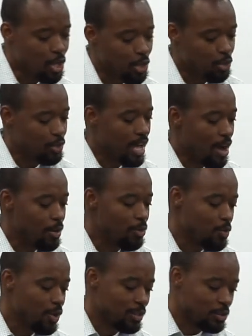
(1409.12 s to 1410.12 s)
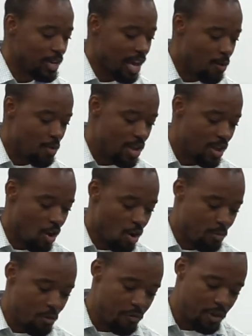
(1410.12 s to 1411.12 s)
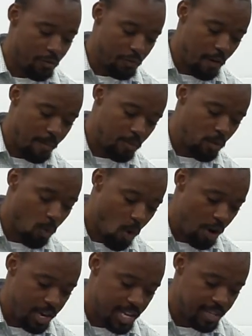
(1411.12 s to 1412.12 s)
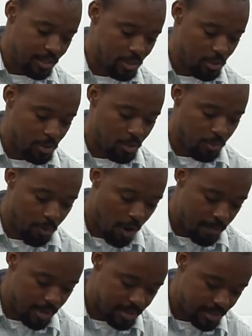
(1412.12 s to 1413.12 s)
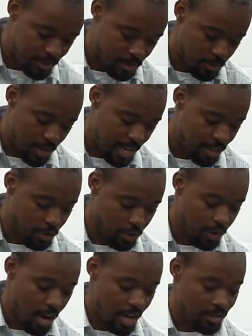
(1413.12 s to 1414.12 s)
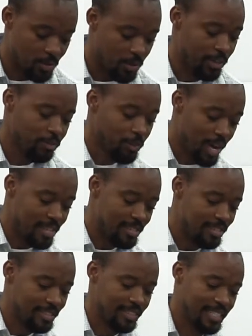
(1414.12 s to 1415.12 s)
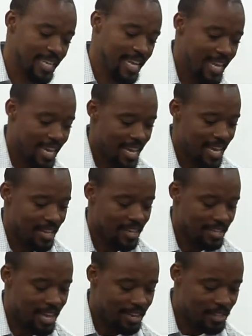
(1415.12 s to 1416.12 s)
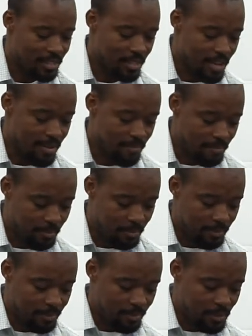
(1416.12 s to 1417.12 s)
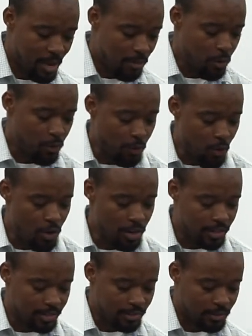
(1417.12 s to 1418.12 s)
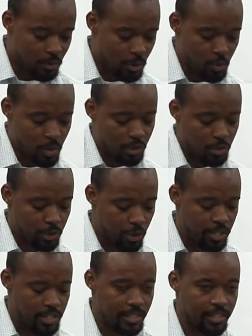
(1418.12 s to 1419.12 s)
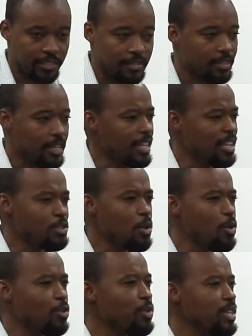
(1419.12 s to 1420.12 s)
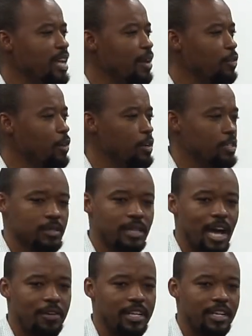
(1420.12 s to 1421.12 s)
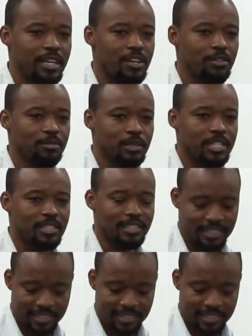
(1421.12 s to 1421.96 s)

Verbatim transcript: So now, we, so now we are moving from the warning to the promise to enter God's rest. That is uh, chapter 4, verse 1 to 13. Uh, can someone read that for us loud and clear, please?